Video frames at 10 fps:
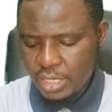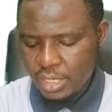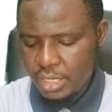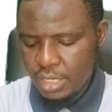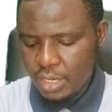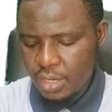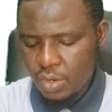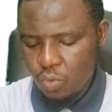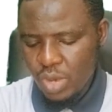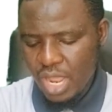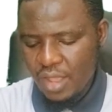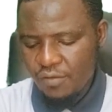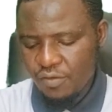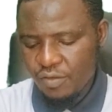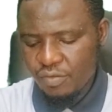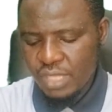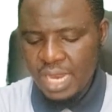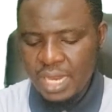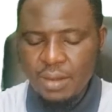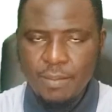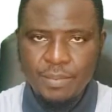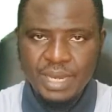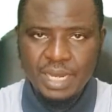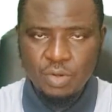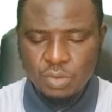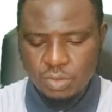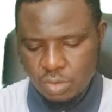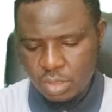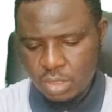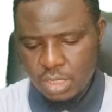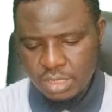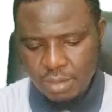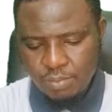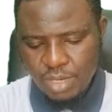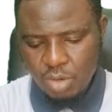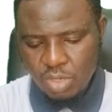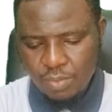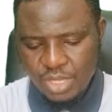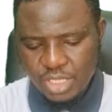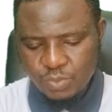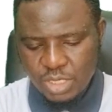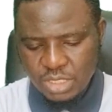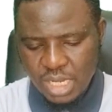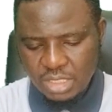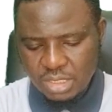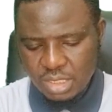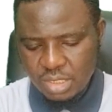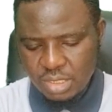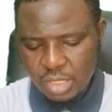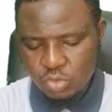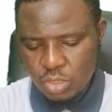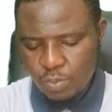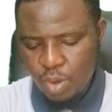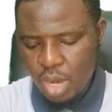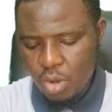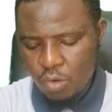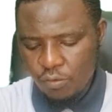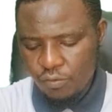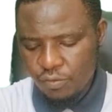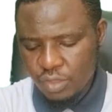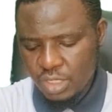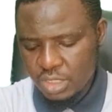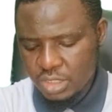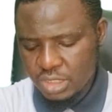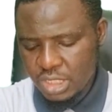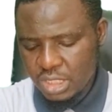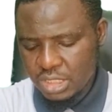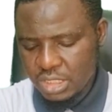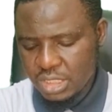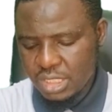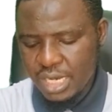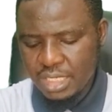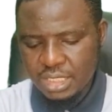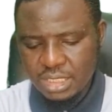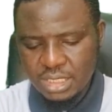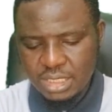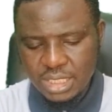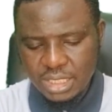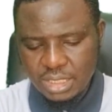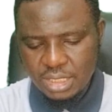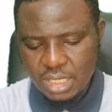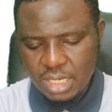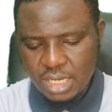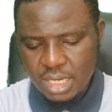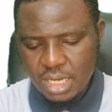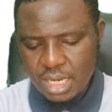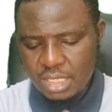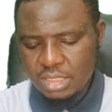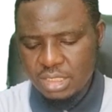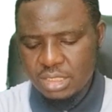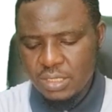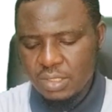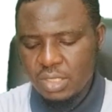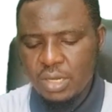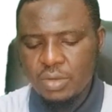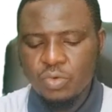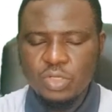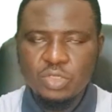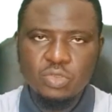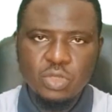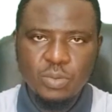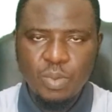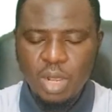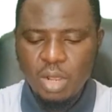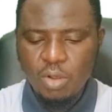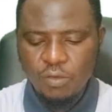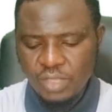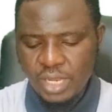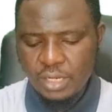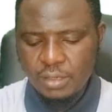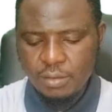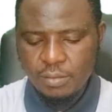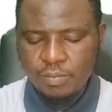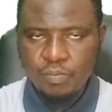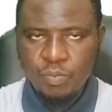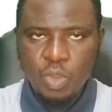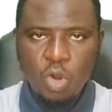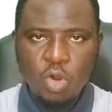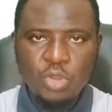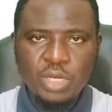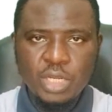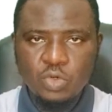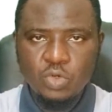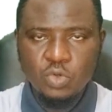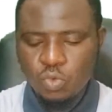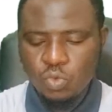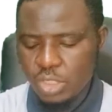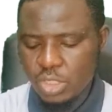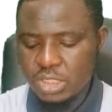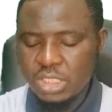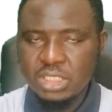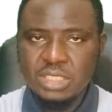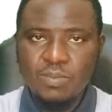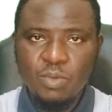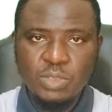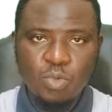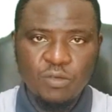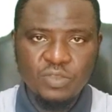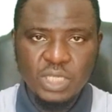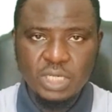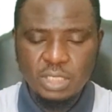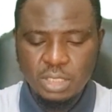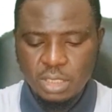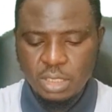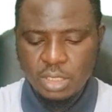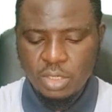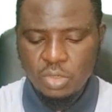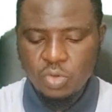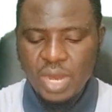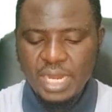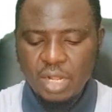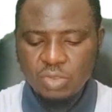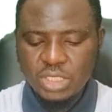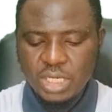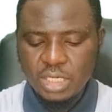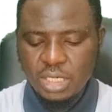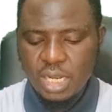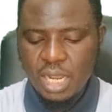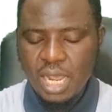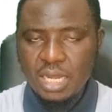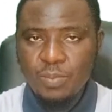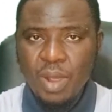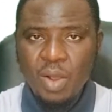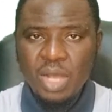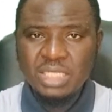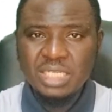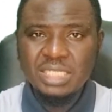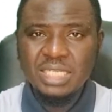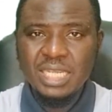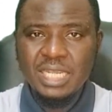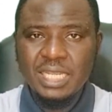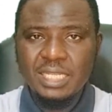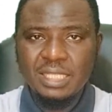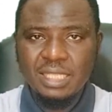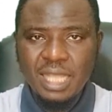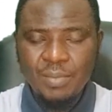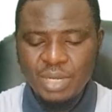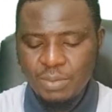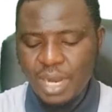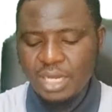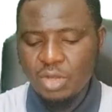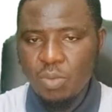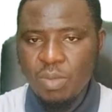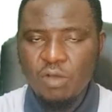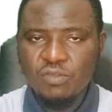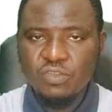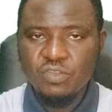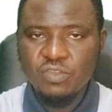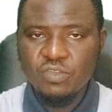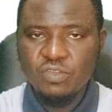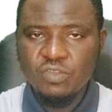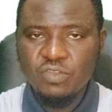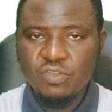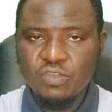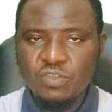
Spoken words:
3, we have 10 billion. 10 billion can be expressed as 10 to the power of 3, 6, 9, 10, and this is 10 raised to the power of 10. All you need to do is, since it's a multiple of 10, you write down 10, and the powers is determined by the number of zeros